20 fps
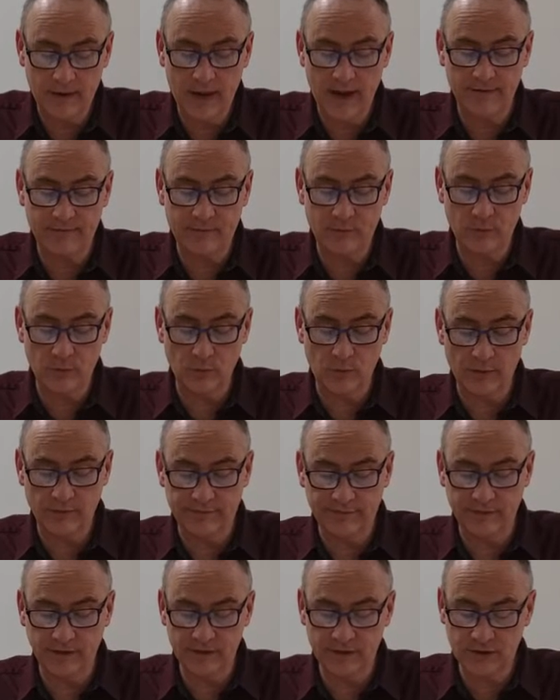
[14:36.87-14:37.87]
and afterward, when
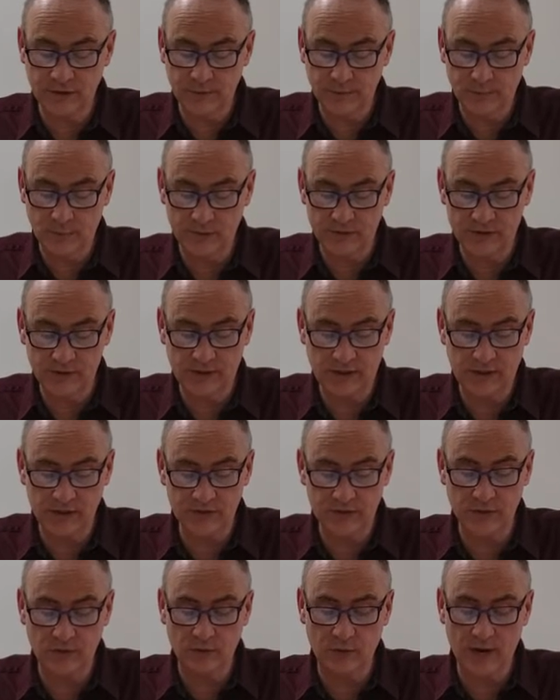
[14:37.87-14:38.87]
affliction or
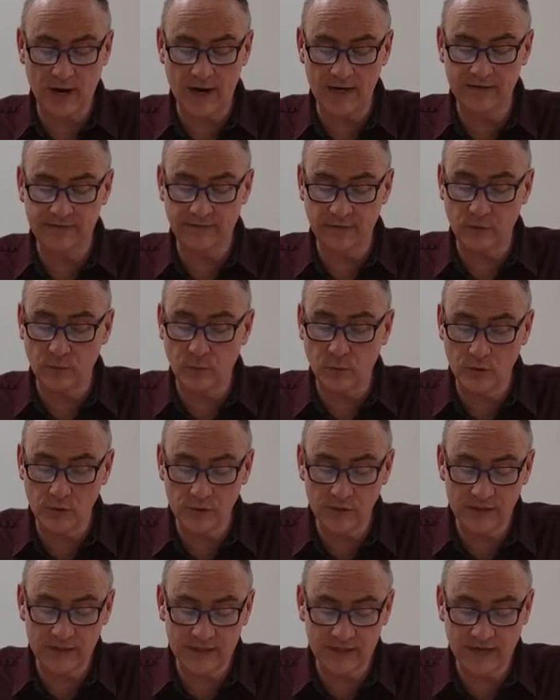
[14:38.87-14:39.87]
persecution arise for the
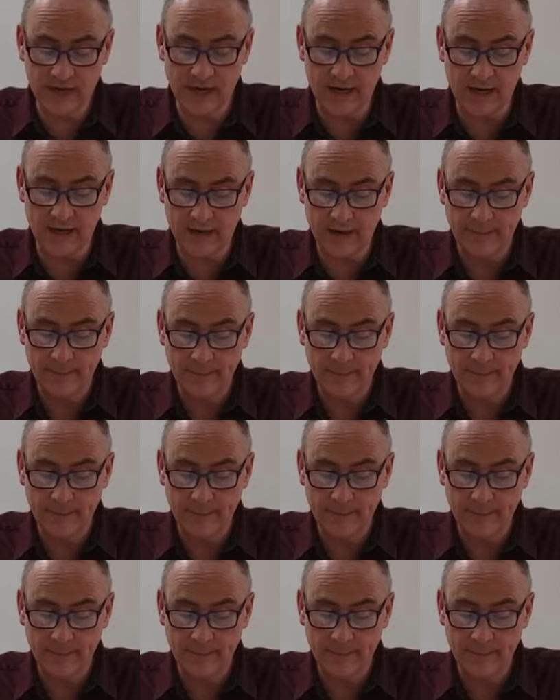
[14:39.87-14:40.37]
word's sake,